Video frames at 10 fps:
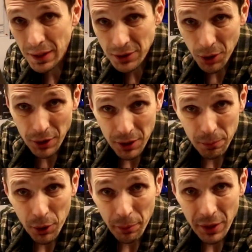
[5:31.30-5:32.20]
let's call
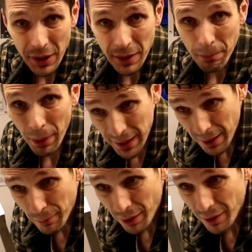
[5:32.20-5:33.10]
it properly
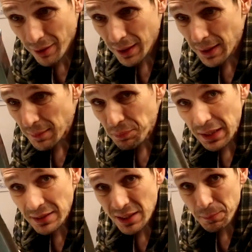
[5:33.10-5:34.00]
bucking bar,
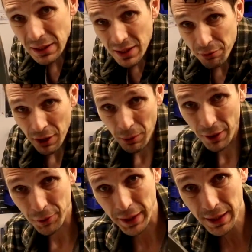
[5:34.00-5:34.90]
is a specific
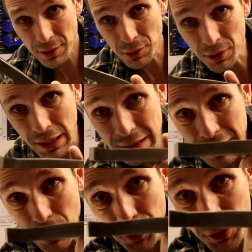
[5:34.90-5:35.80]
one, right? So
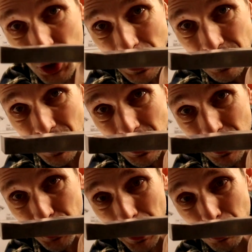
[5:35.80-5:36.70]
that's not just
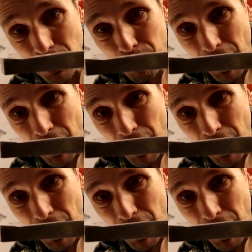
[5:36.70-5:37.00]
the regular